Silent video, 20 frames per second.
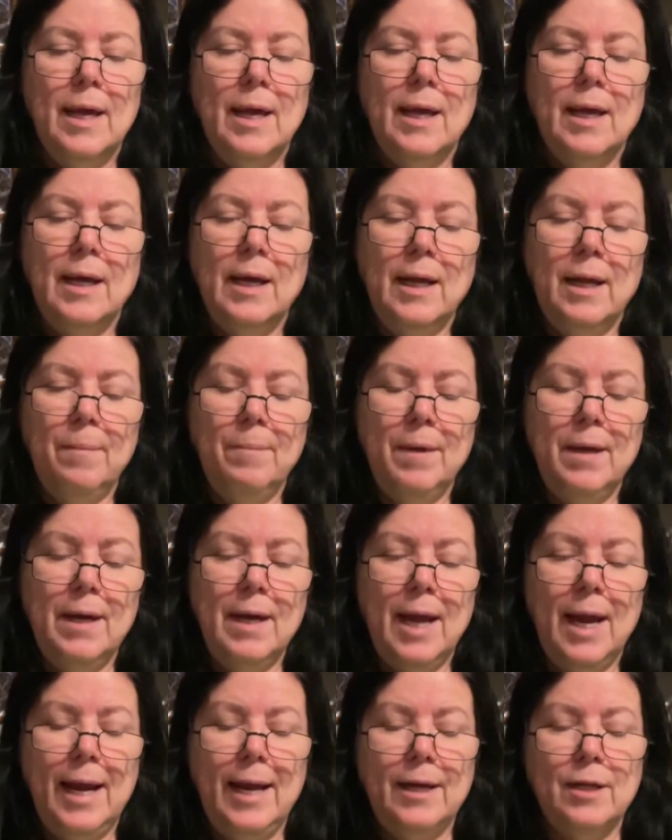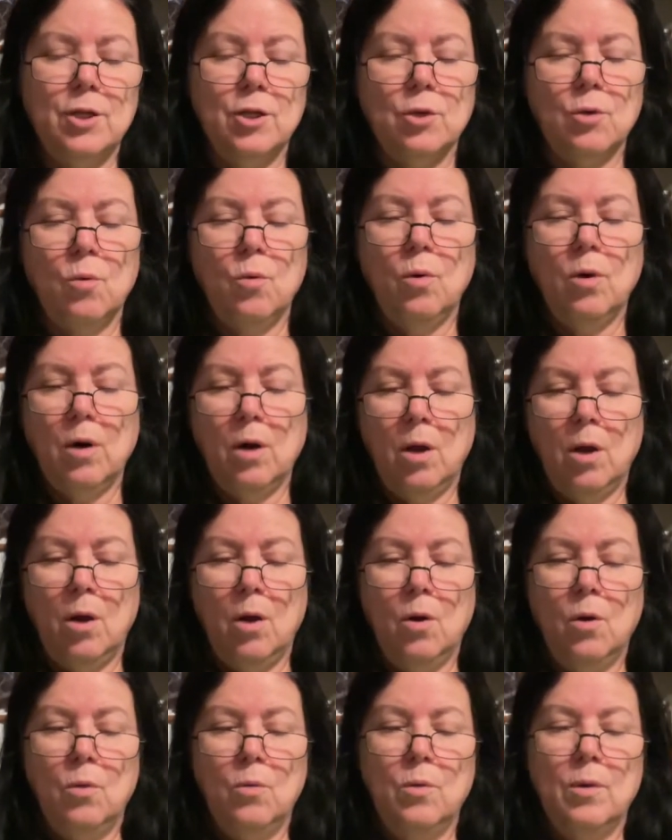Lemon. H or
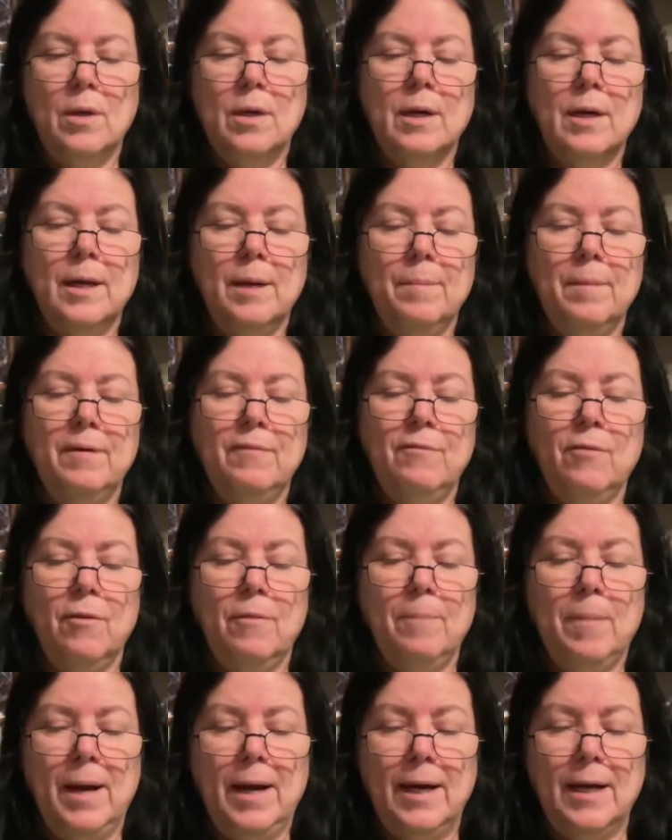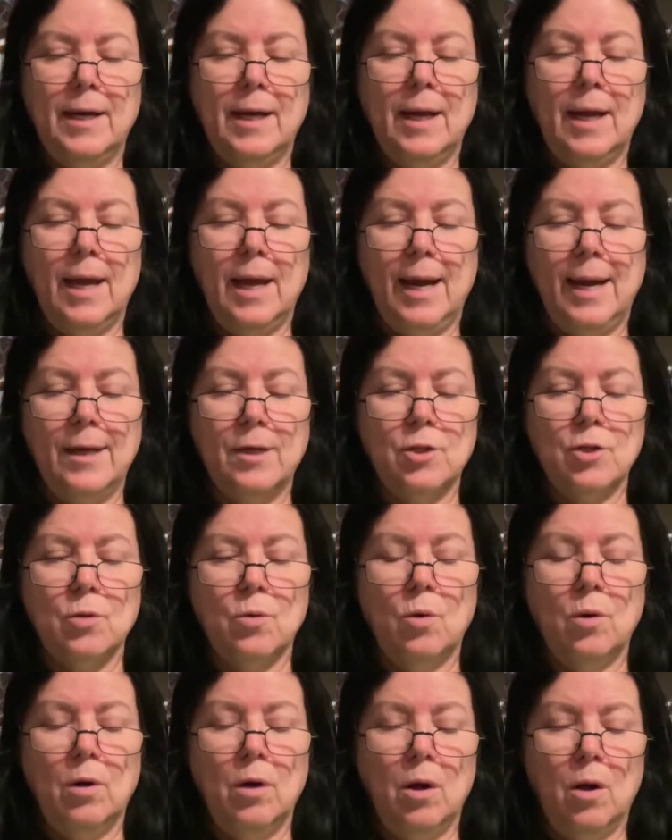O. Lemon verbena. H
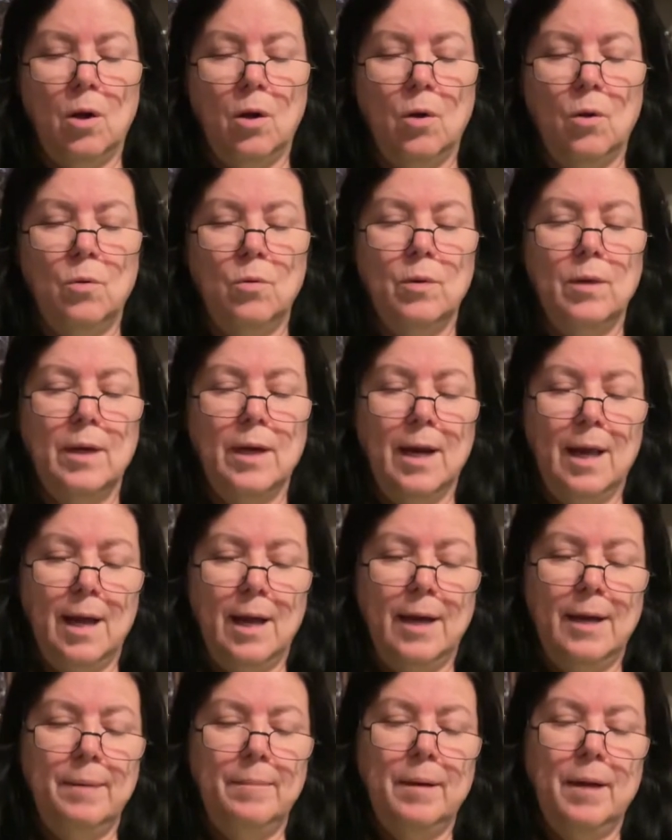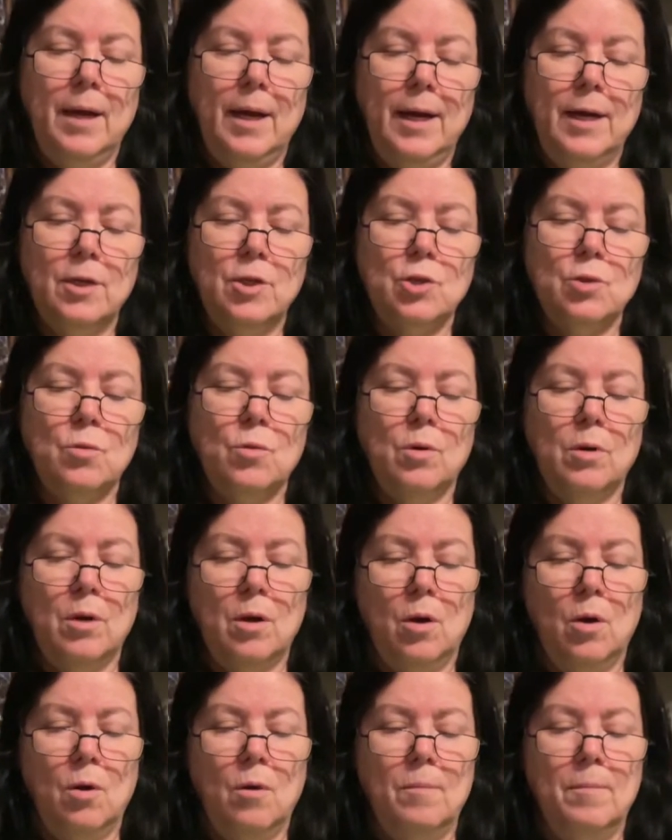or O. Lime. H or
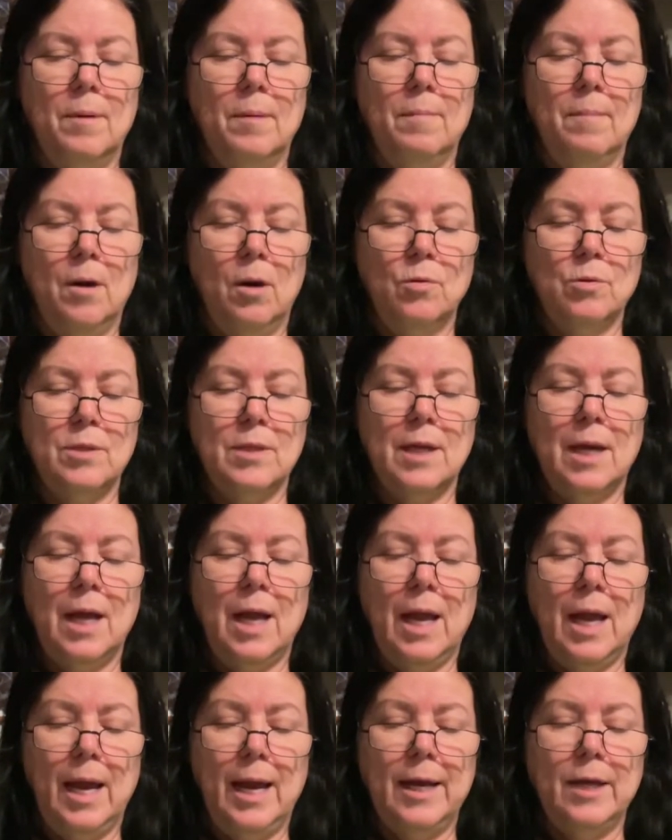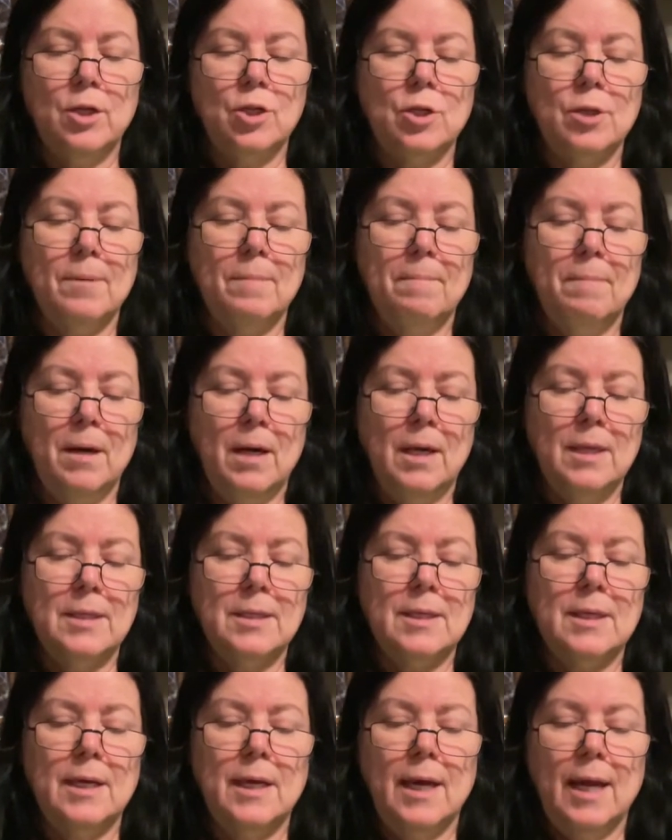O. Mimosa. H.
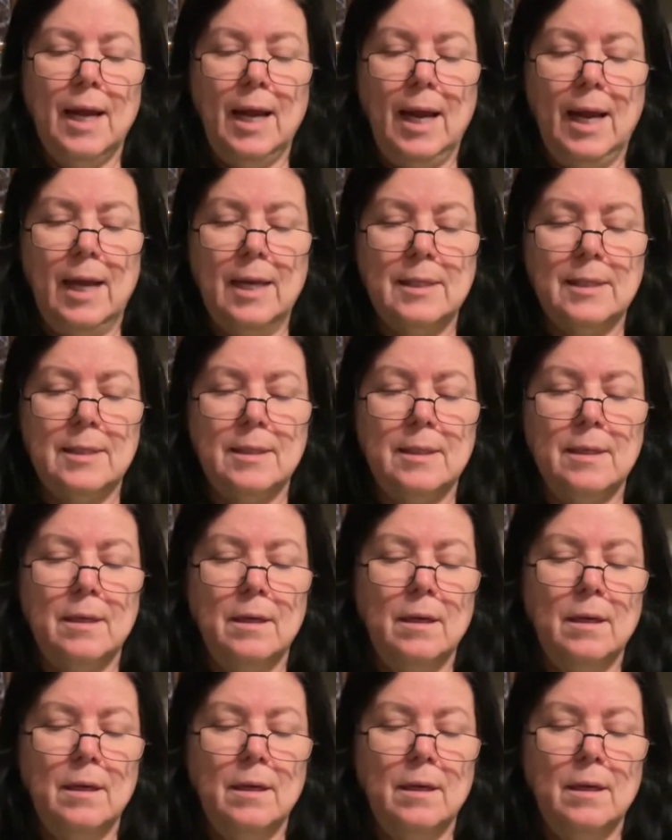Musk. S.